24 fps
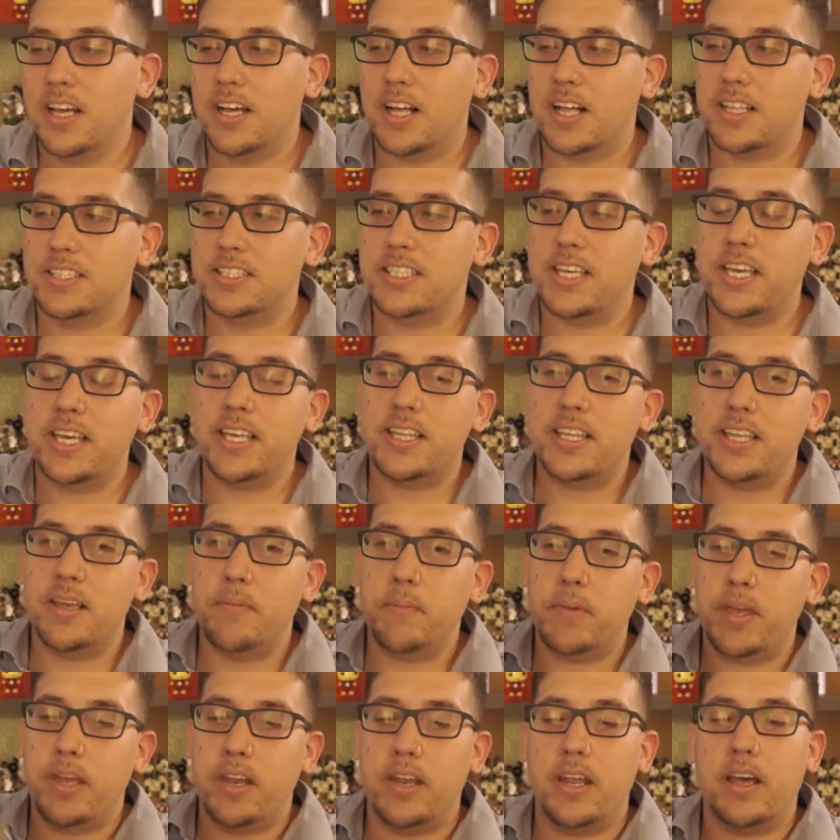I'll take
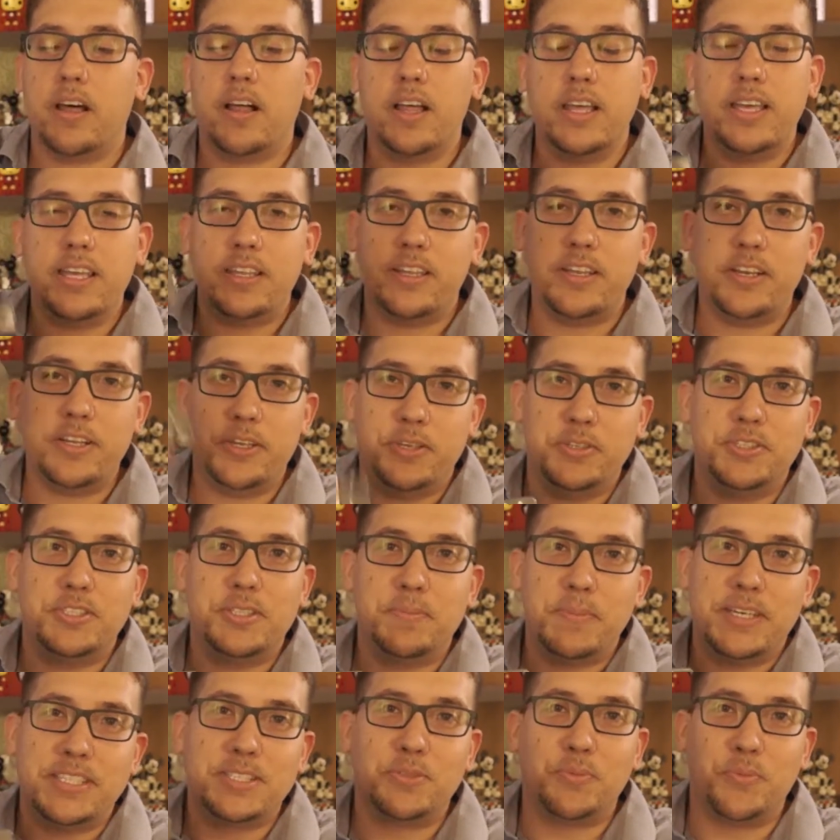them and I'll either use
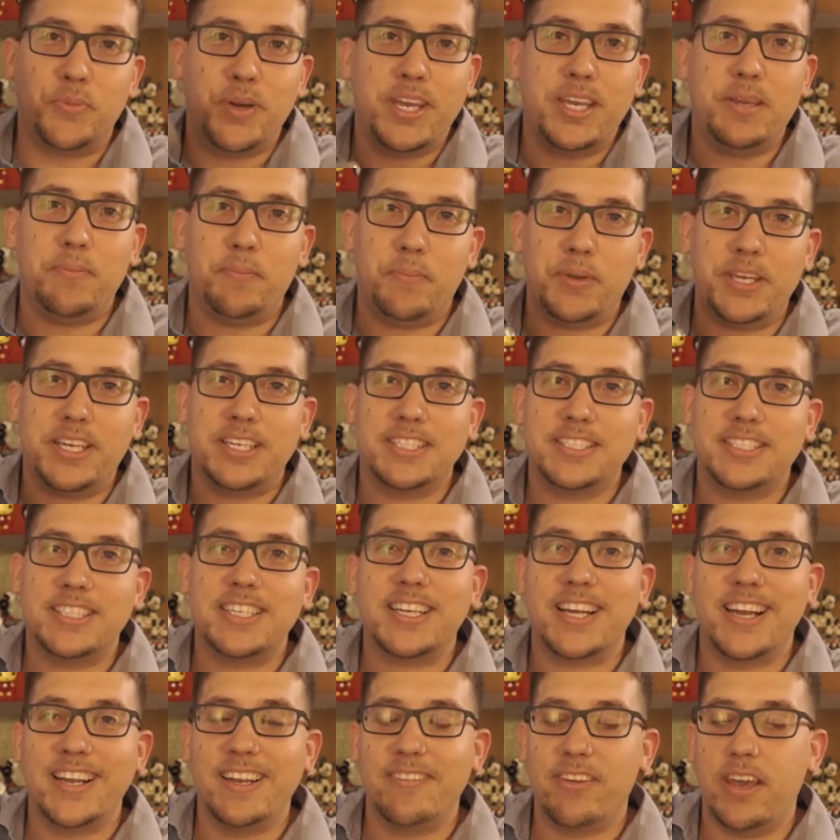them as weight because they're
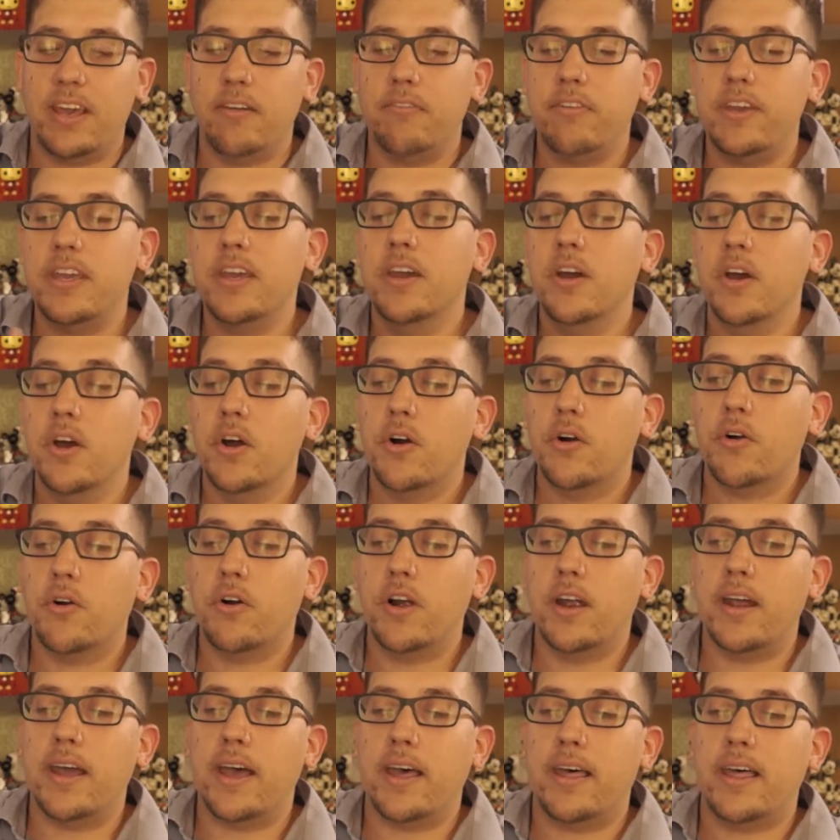kind of heavy,
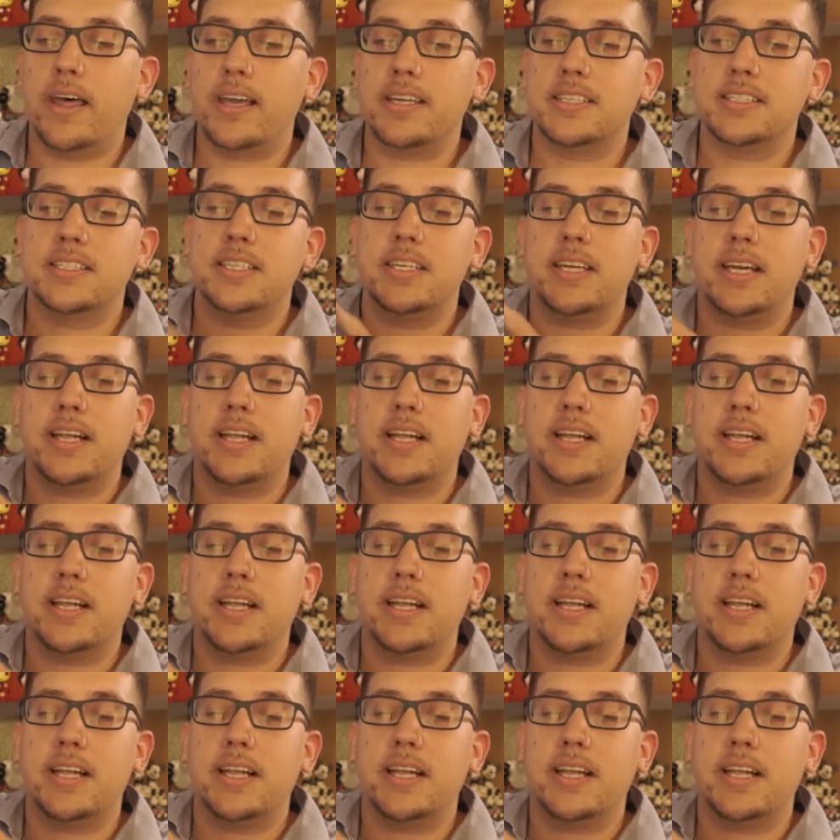or I'll actually